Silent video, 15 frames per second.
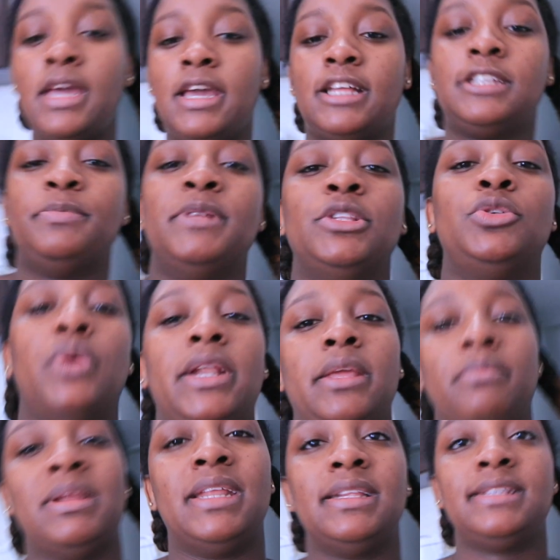It's been 20
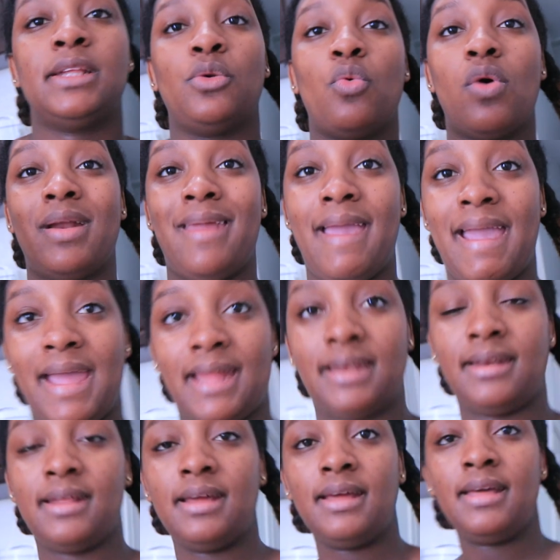minutes and one
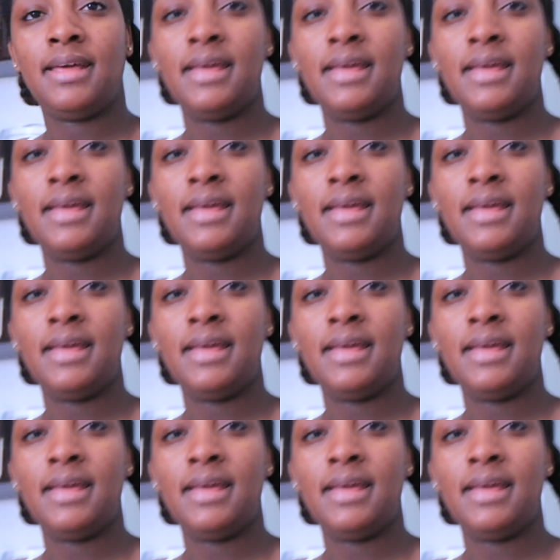hand